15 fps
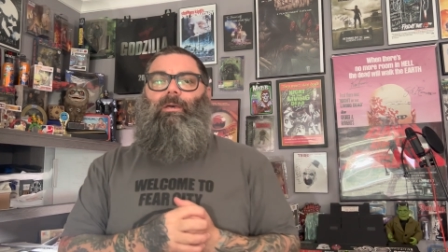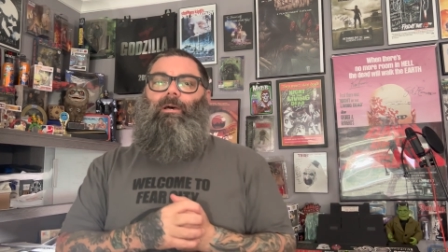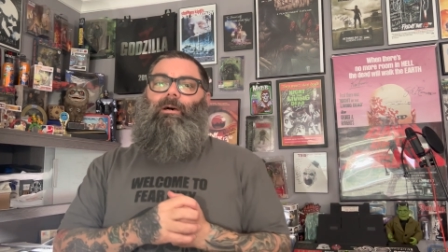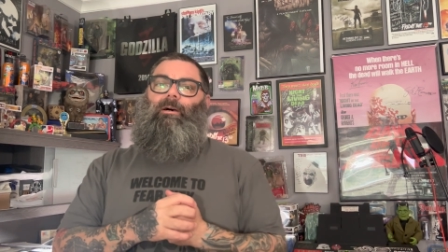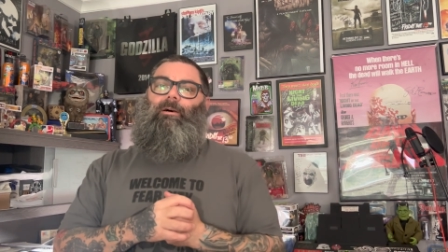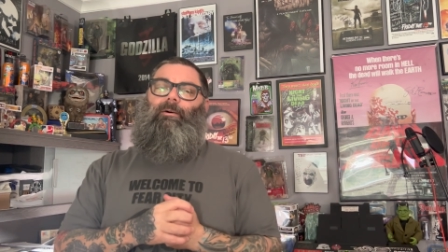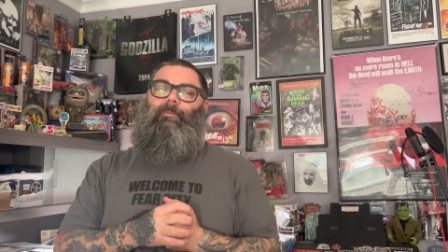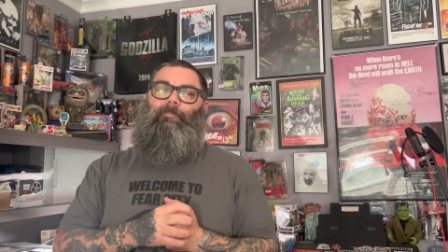
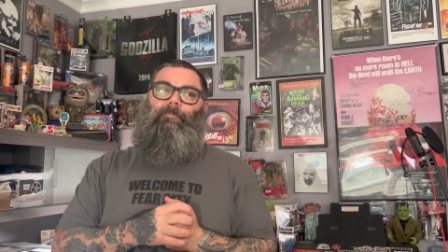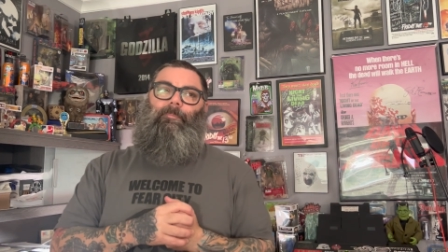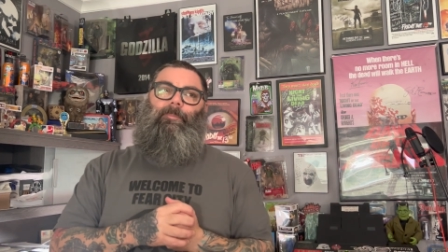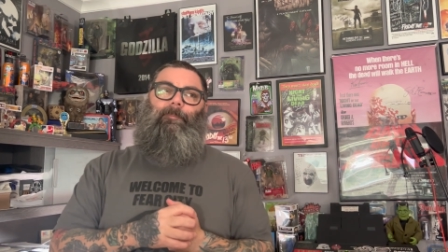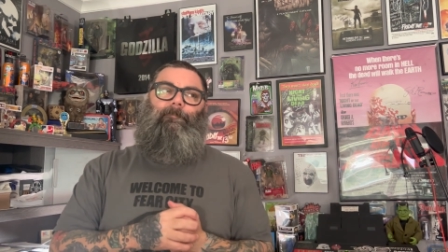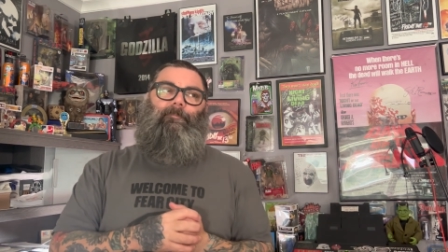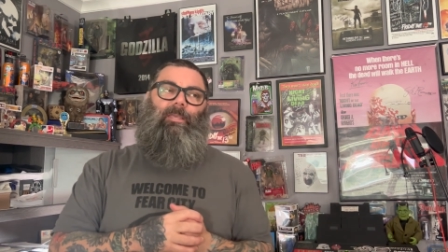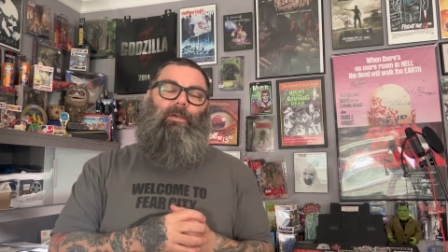I
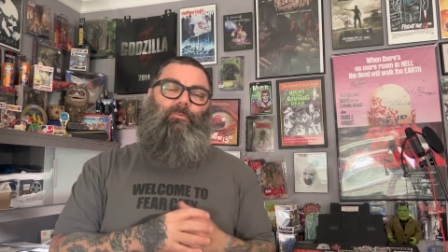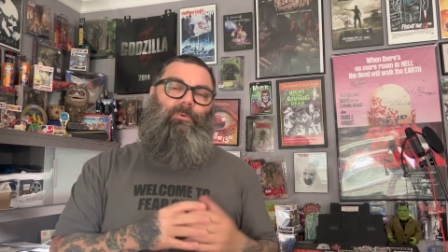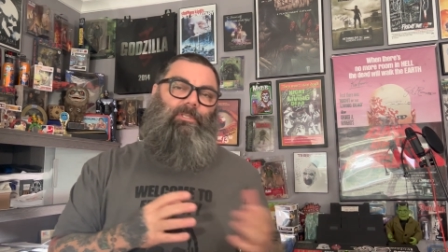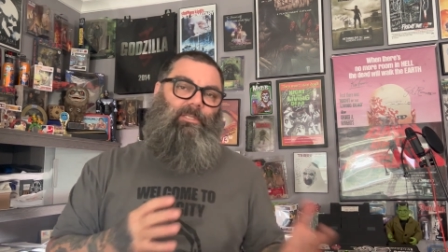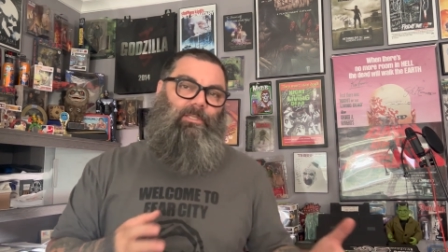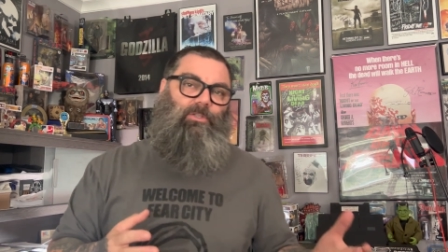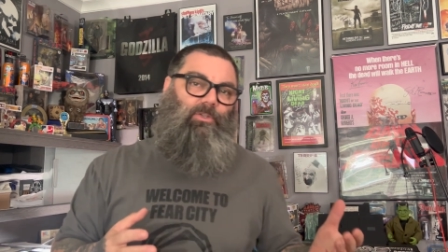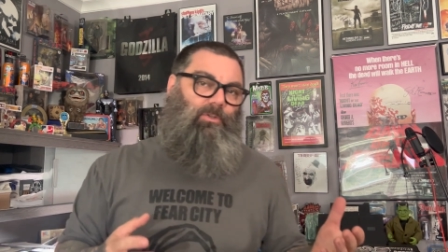
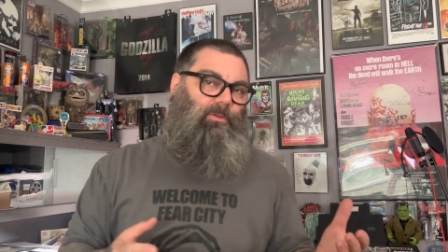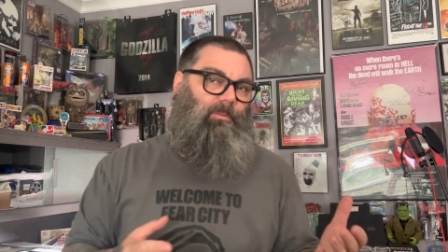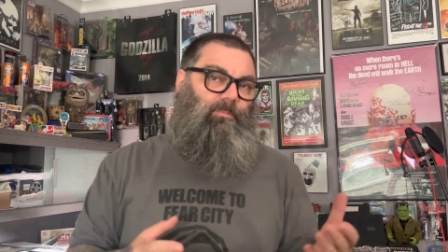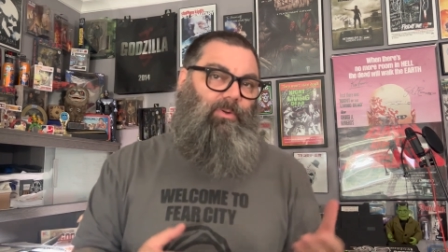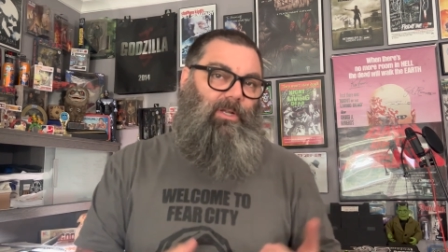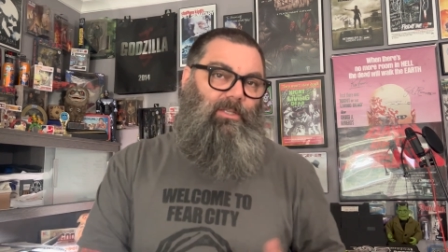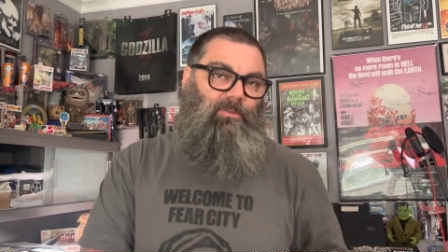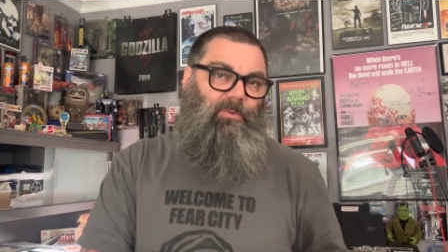wasn't too
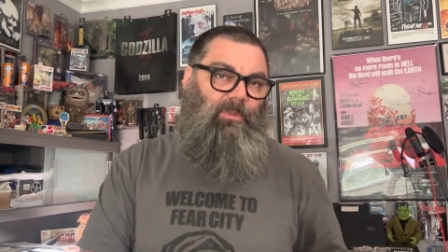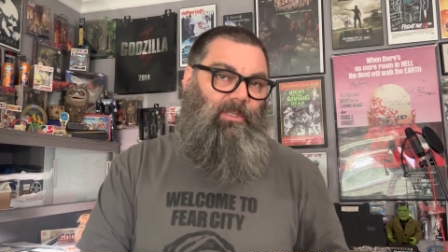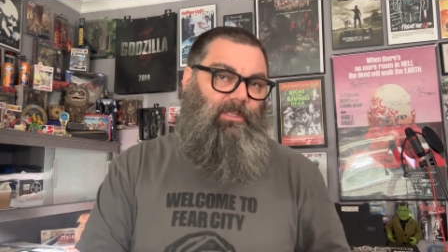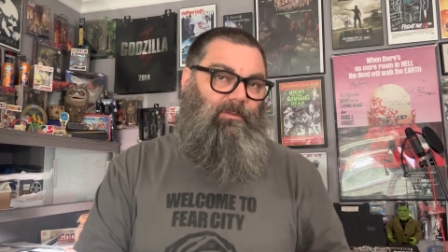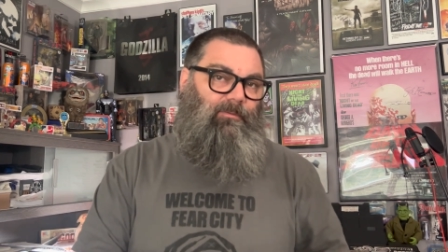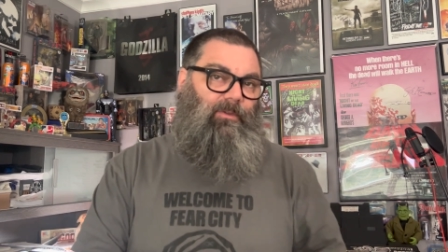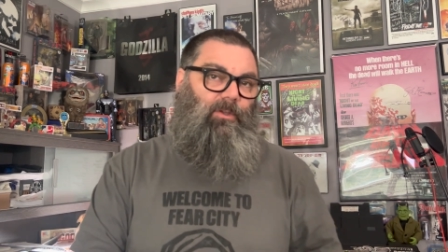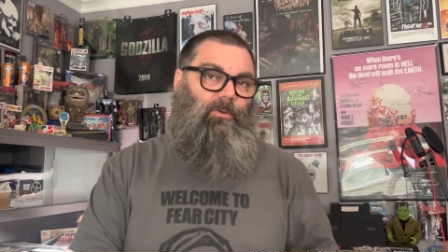impressed with this
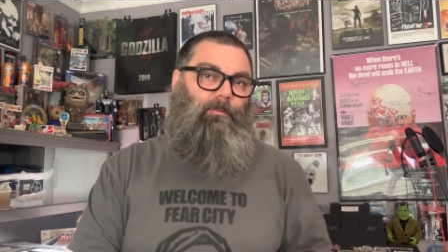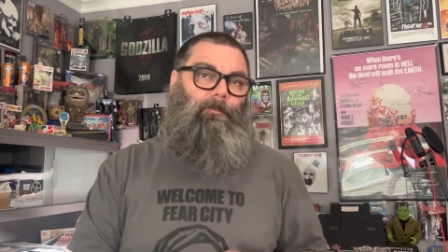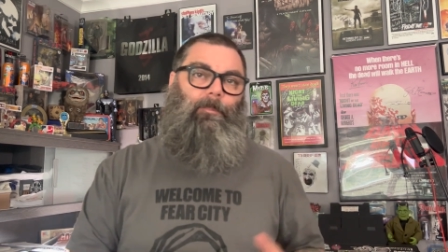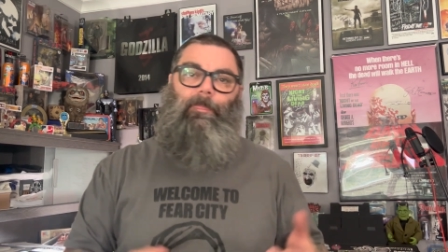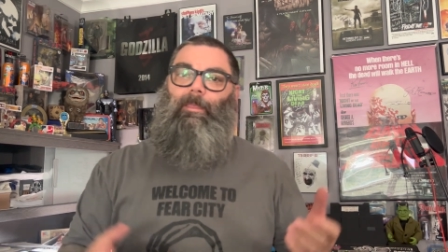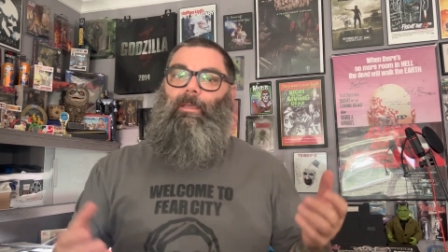film,